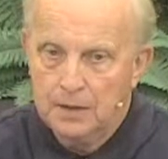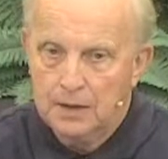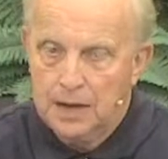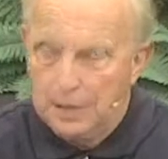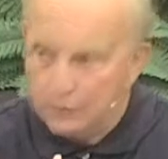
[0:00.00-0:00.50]

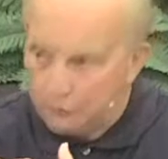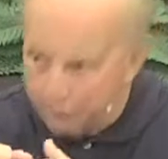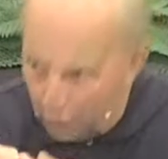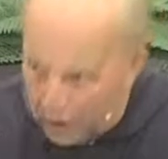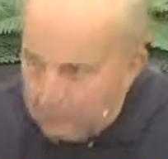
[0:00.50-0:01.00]
And the
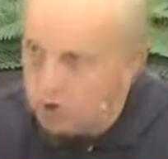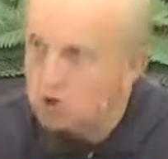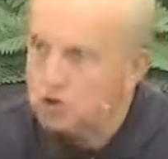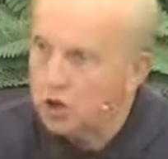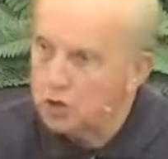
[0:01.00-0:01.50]

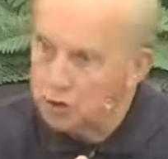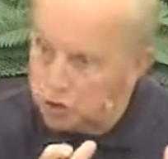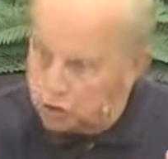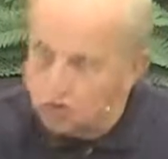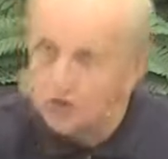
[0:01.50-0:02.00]
framers
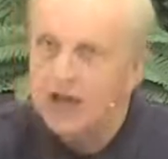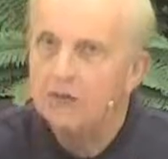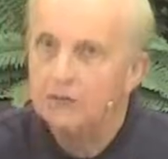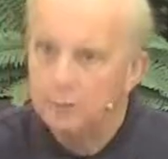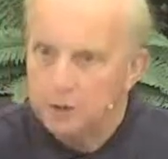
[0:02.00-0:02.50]
understood
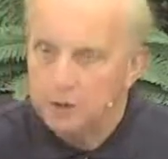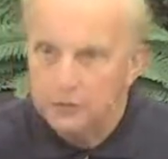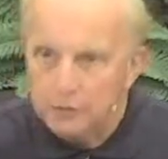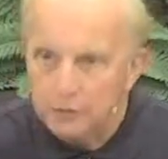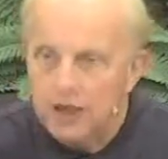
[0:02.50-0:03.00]
that
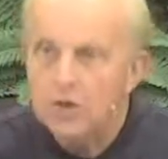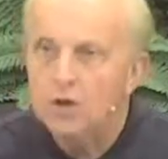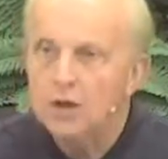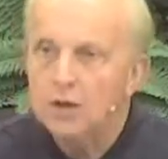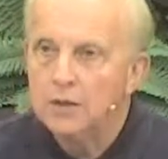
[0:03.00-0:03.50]

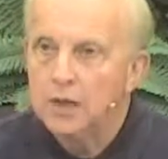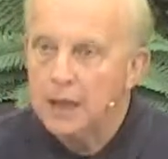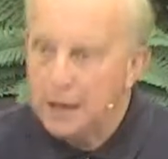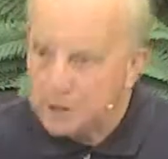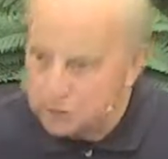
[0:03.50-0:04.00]

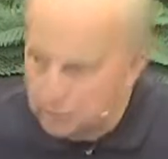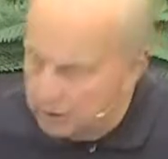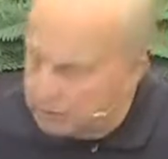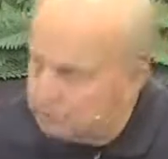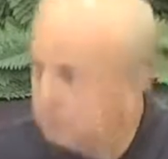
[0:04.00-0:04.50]
as
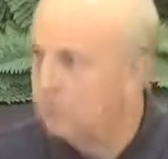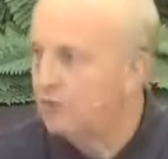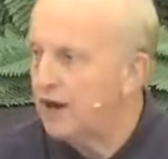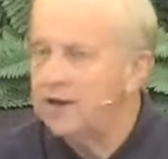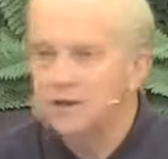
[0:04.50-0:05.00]

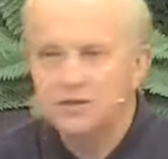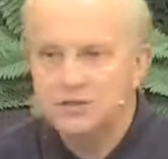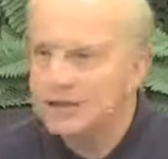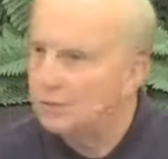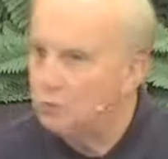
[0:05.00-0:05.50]
Franklin
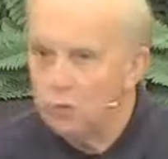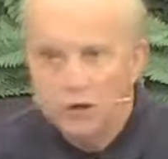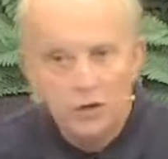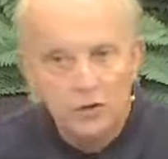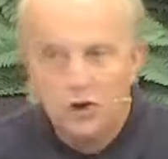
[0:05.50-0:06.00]
said,
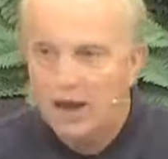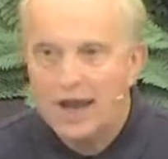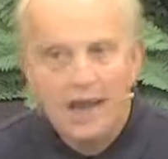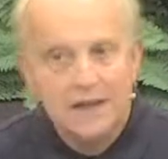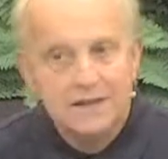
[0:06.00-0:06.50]
we're either going to
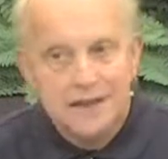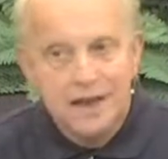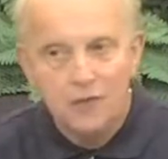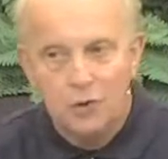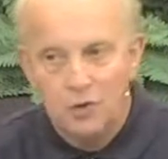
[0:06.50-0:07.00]
hang
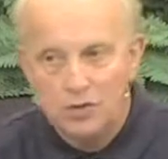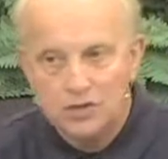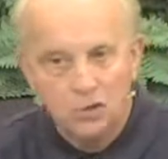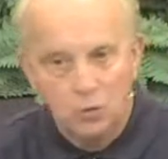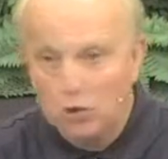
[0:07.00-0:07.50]
together on
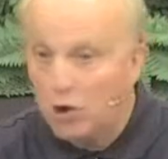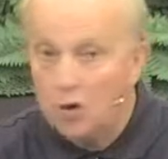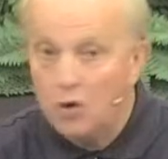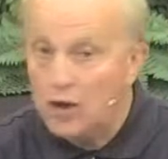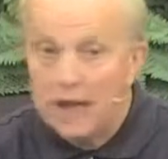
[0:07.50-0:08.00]
this or we're all
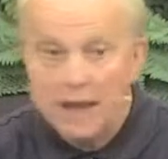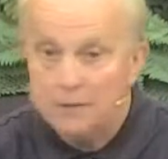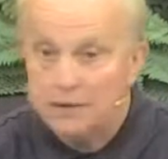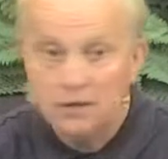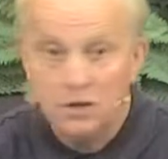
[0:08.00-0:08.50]
going to hang
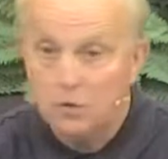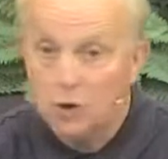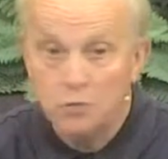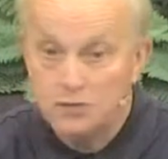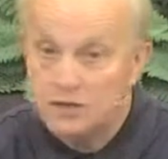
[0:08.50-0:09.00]
by the end of the
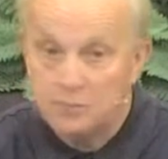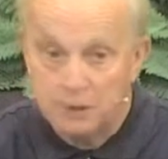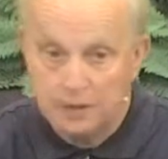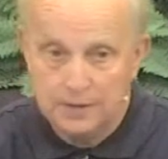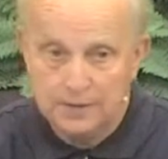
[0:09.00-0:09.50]
rope separately.